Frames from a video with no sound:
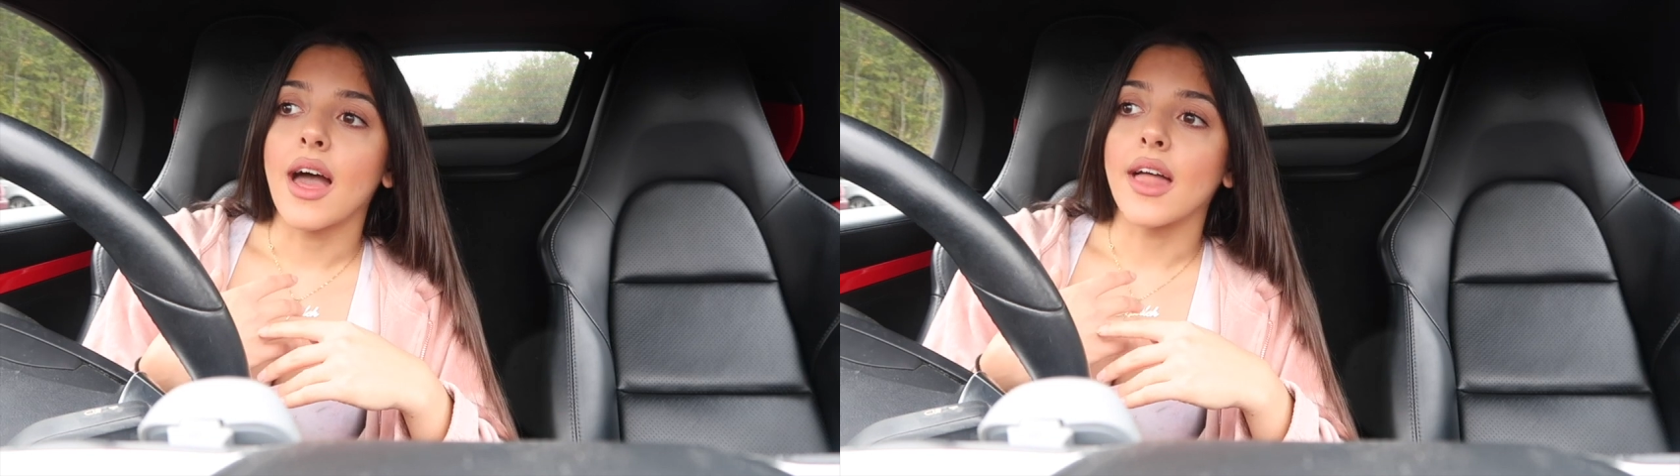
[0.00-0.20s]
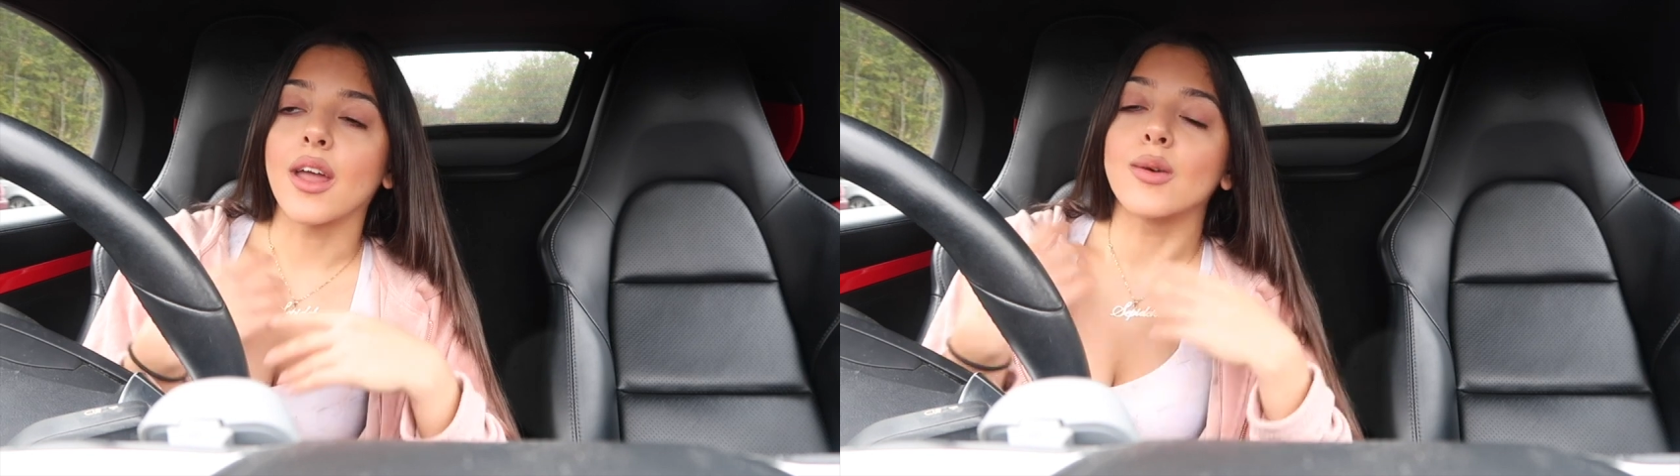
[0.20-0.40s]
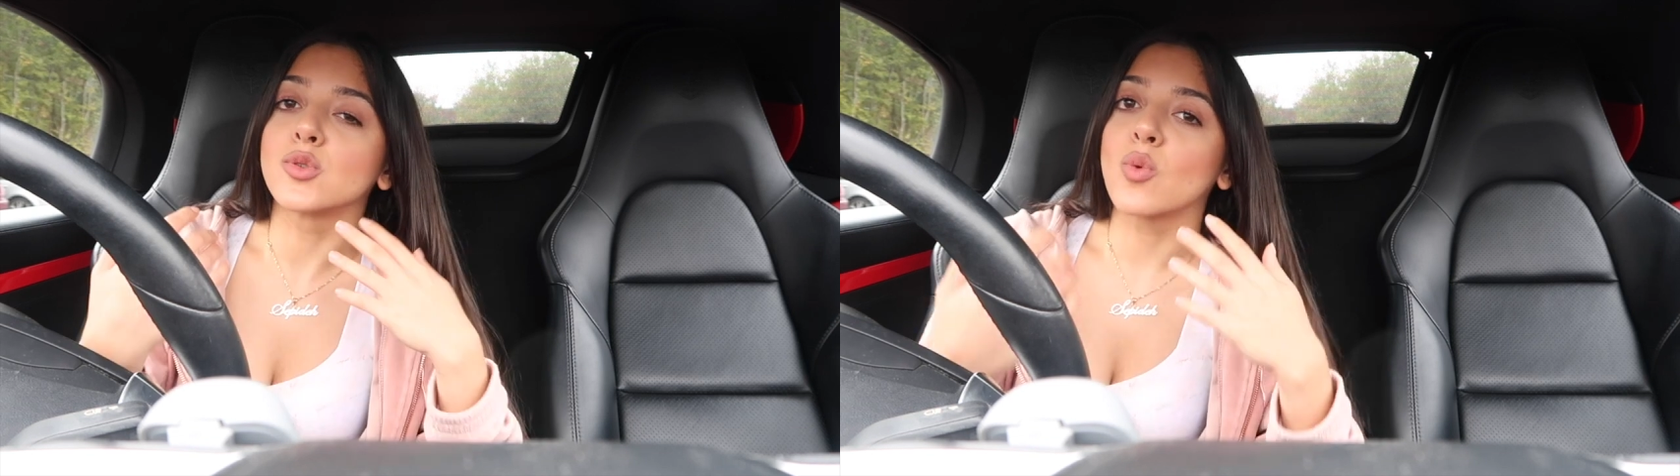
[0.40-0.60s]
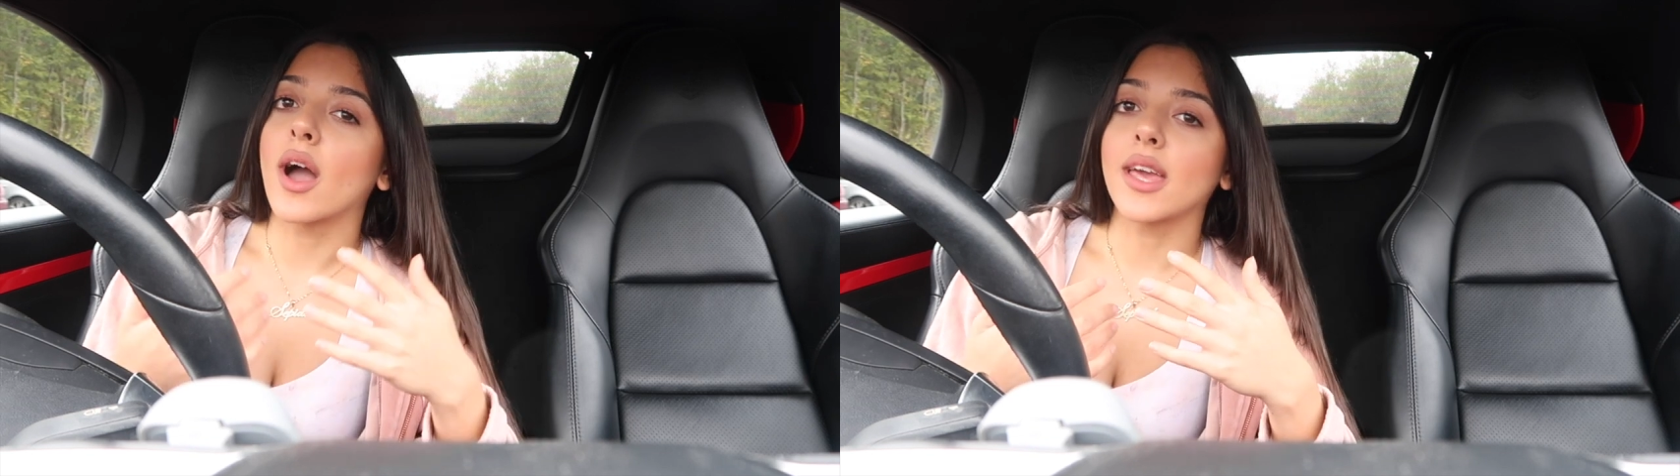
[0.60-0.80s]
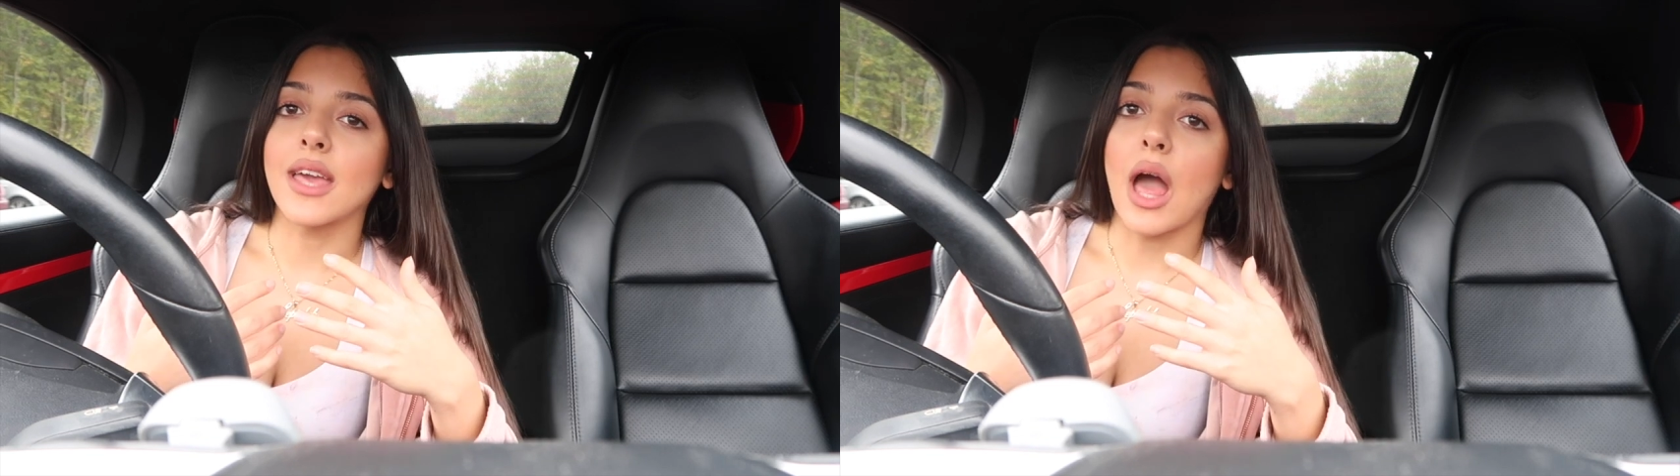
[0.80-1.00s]
and I was
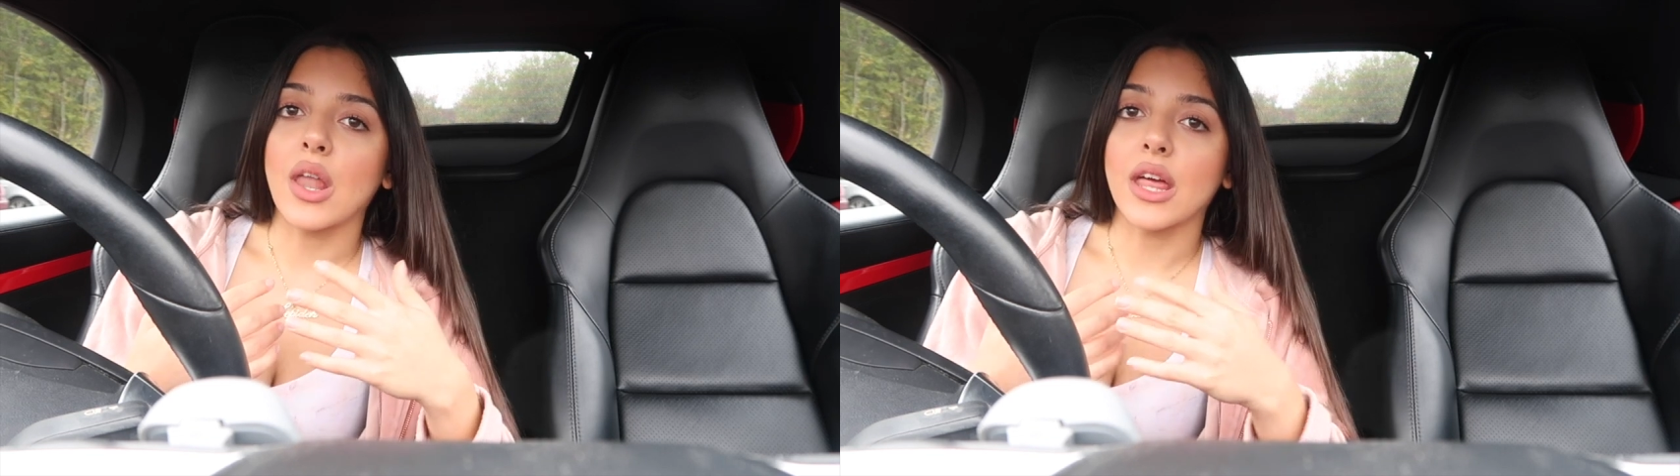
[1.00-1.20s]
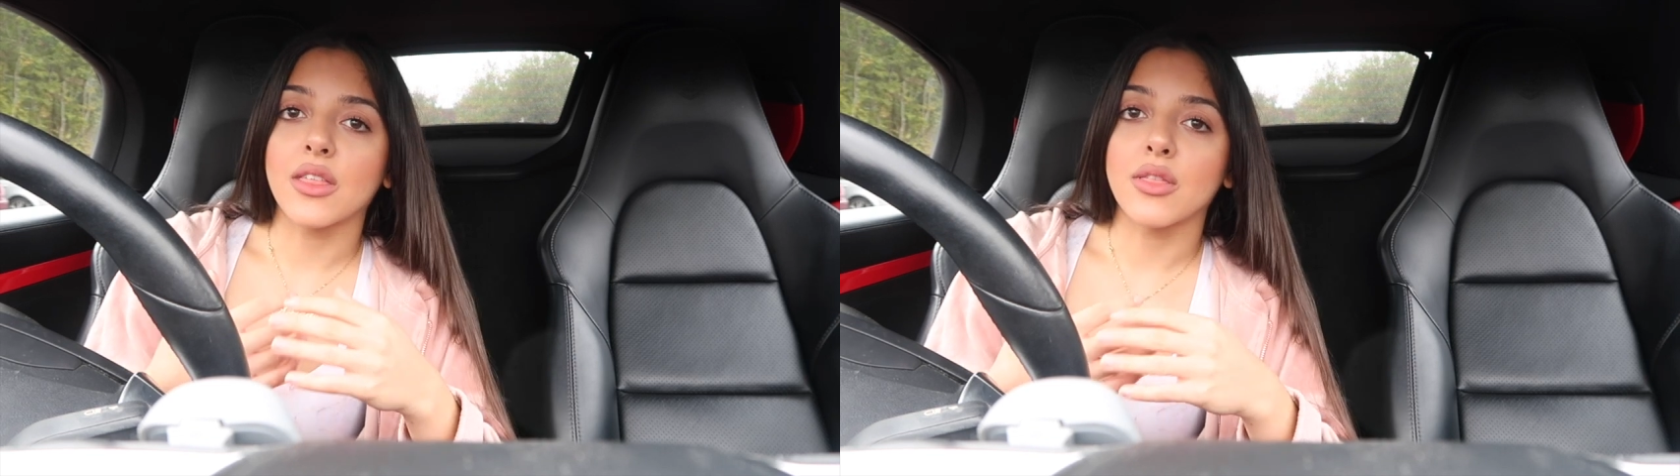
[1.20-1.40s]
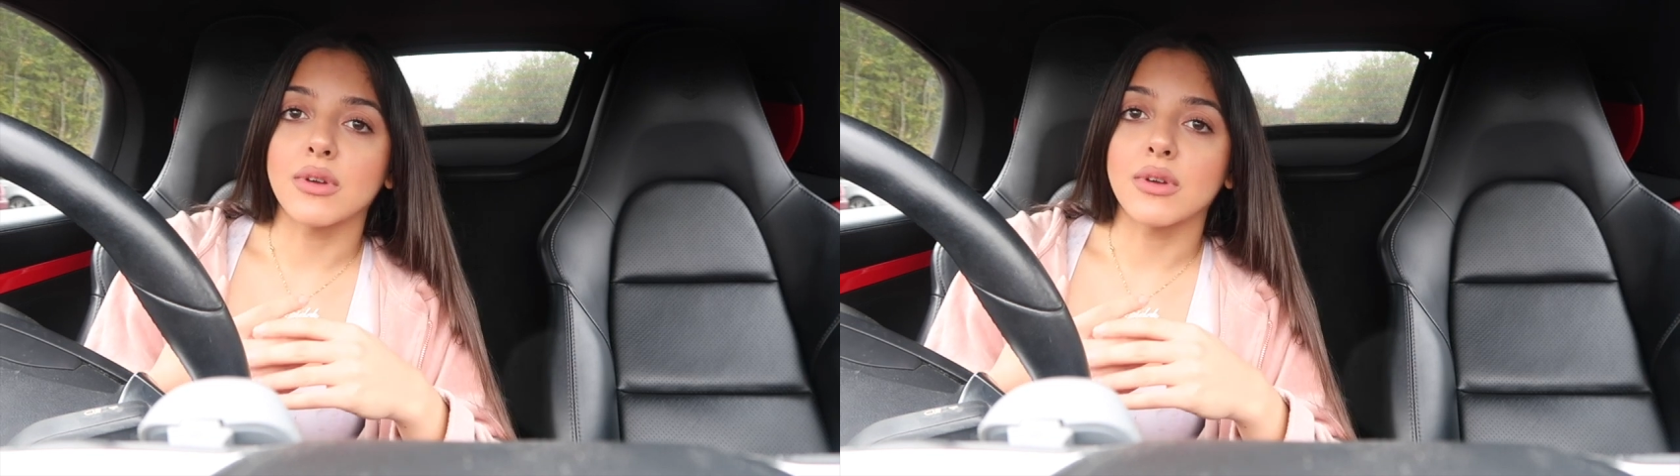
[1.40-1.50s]
working out like